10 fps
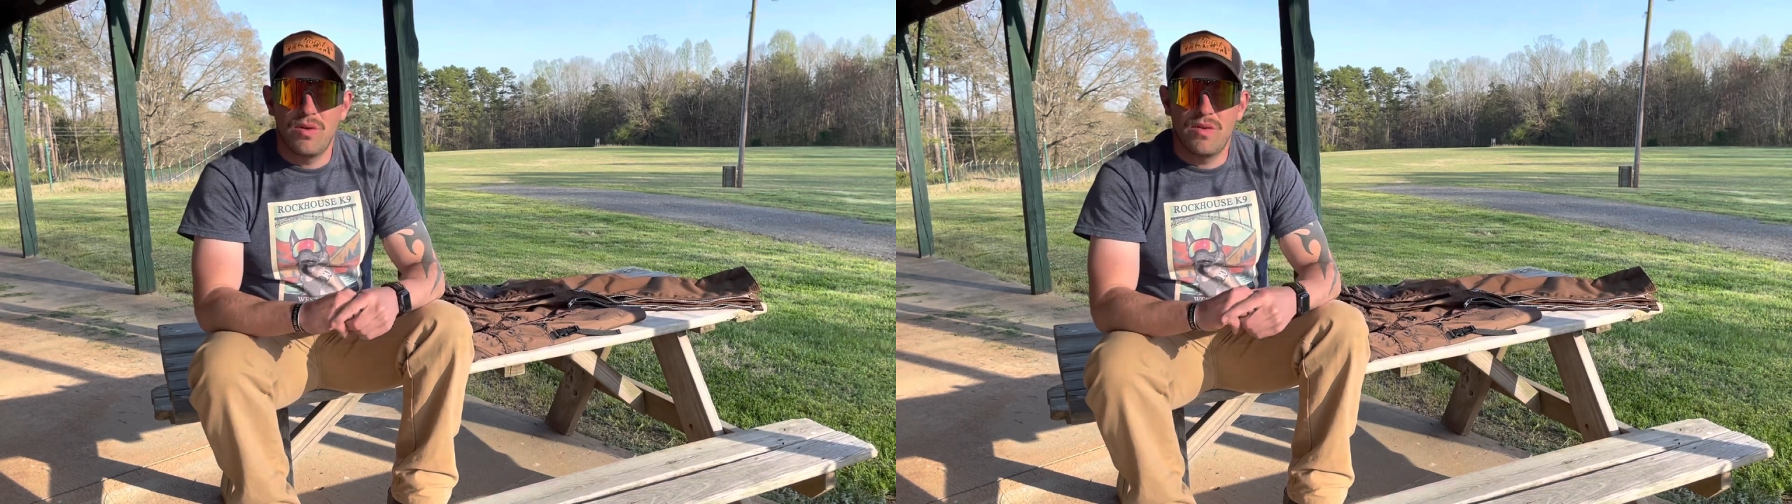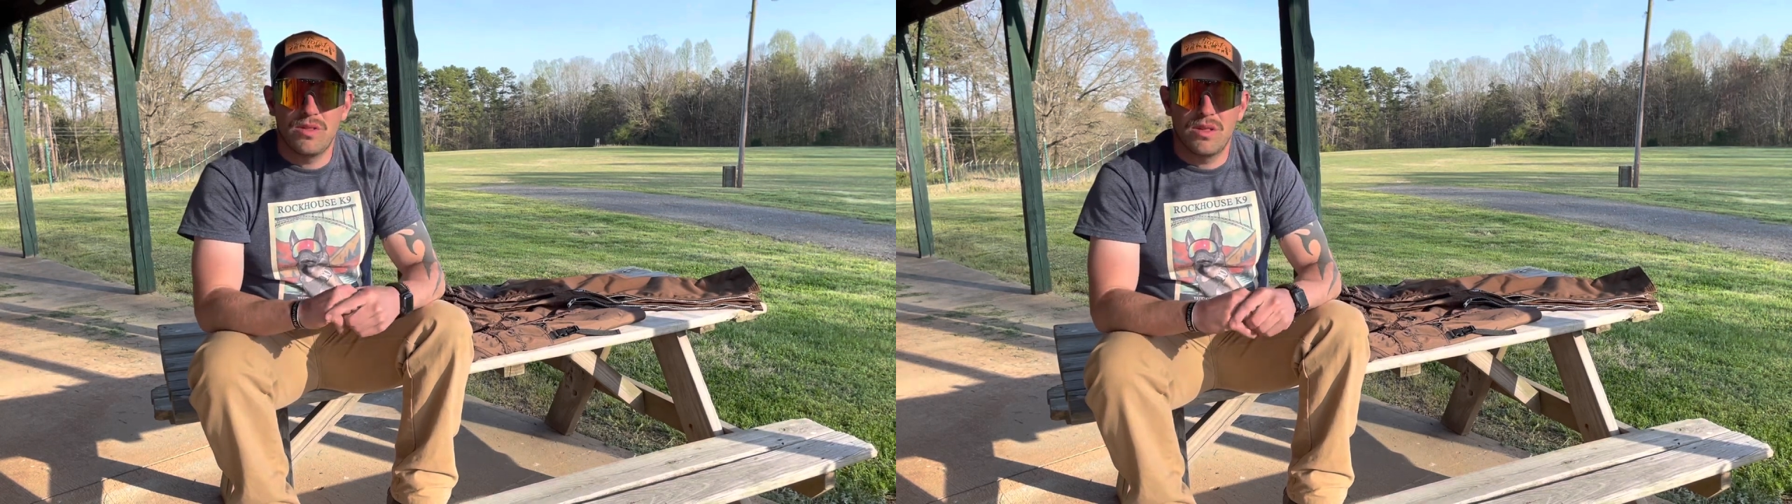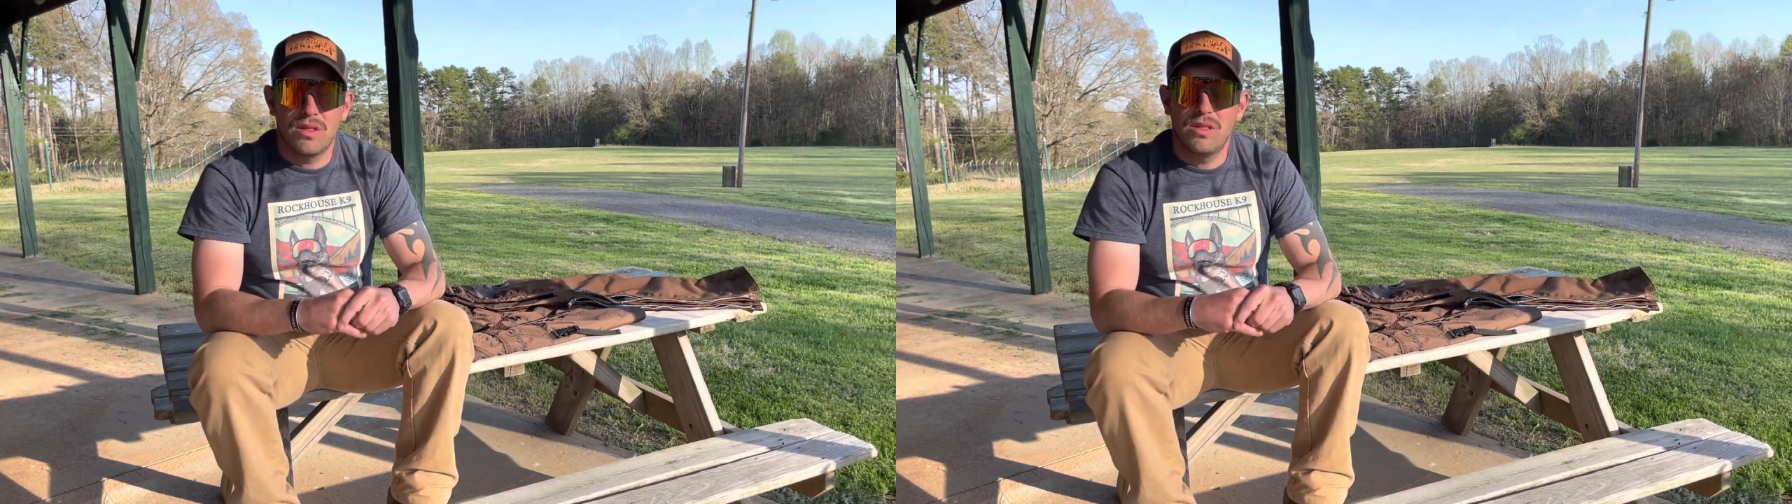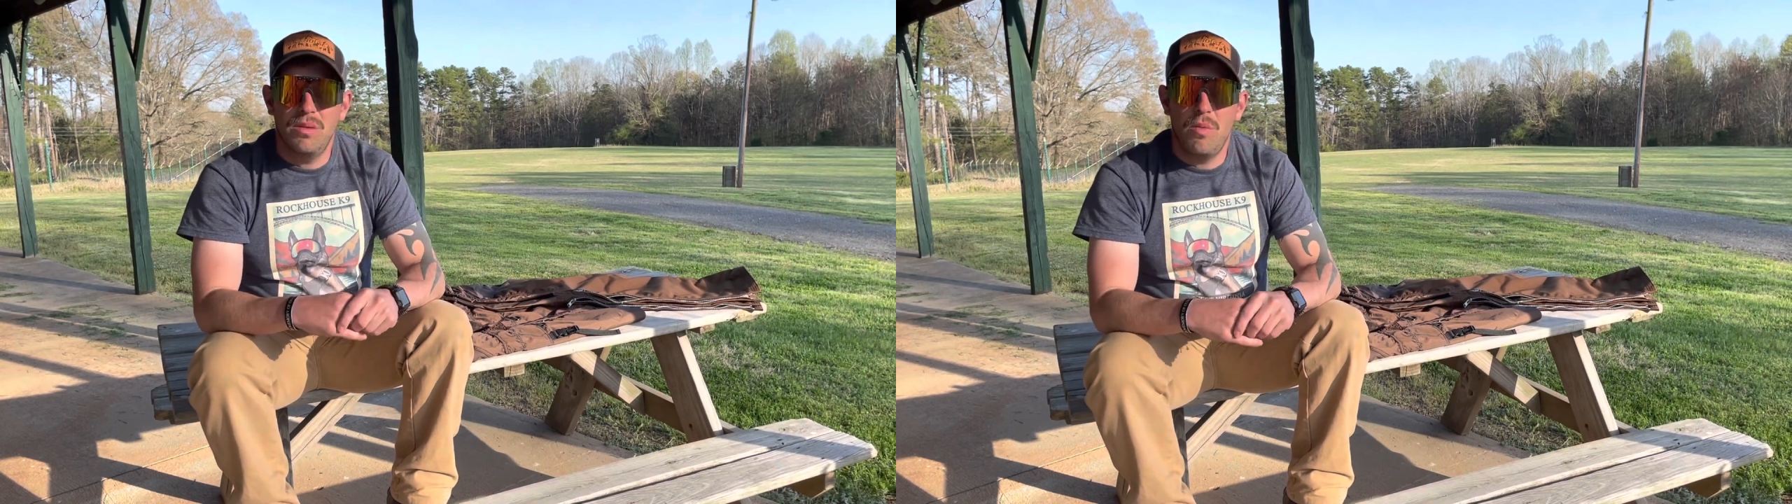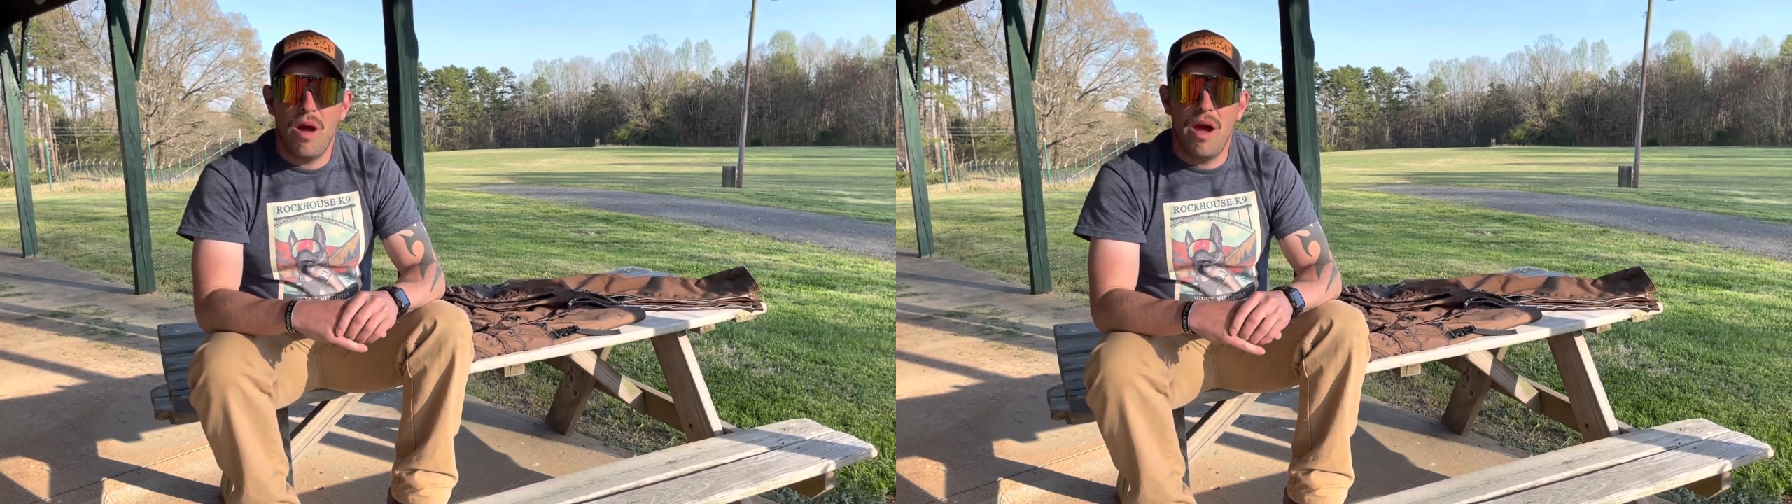it's just the
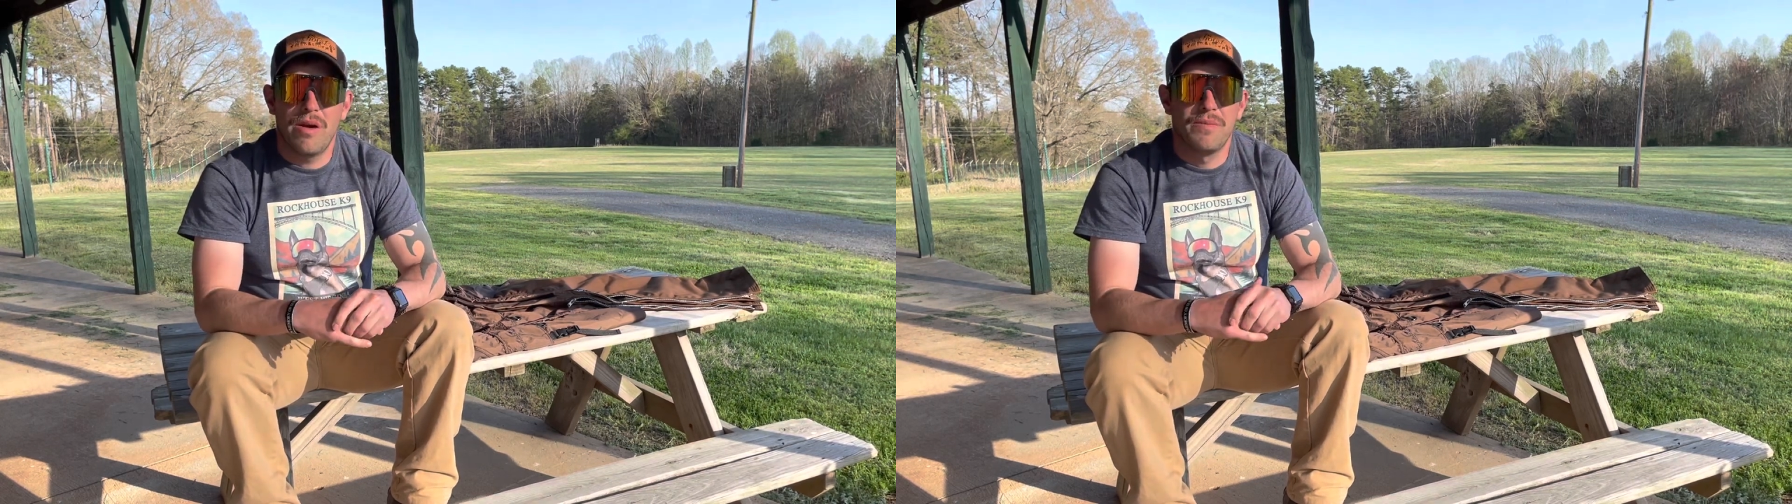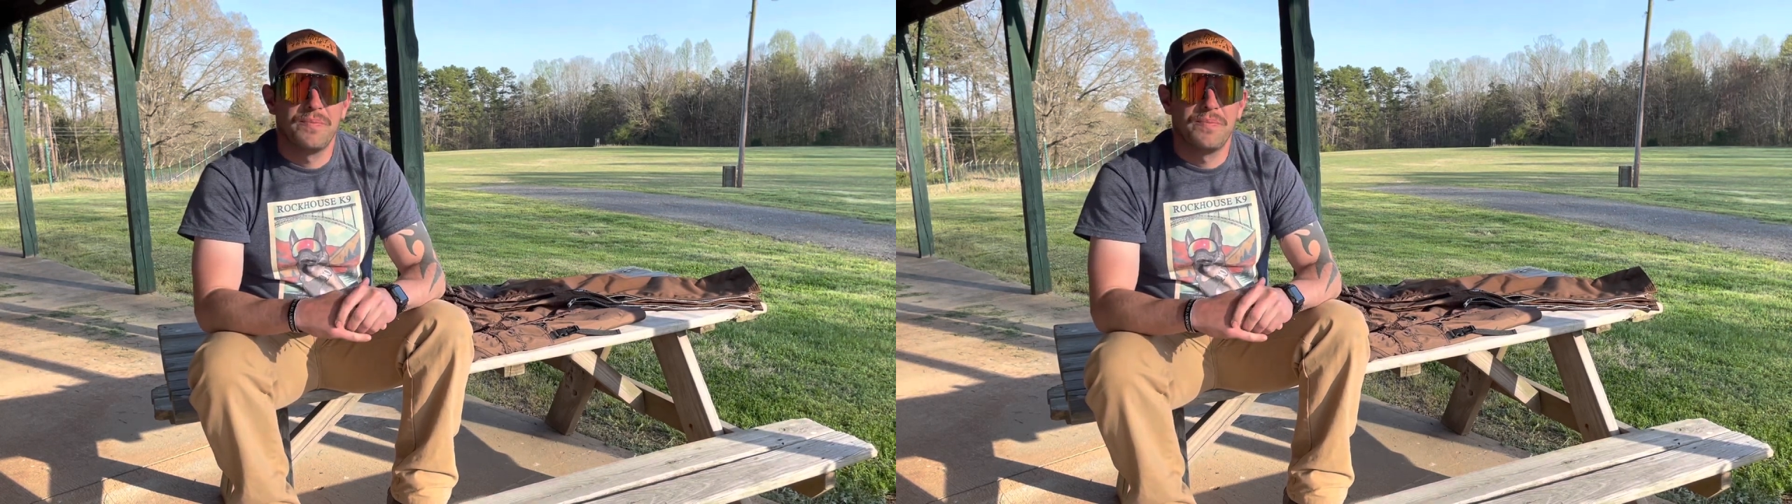briar.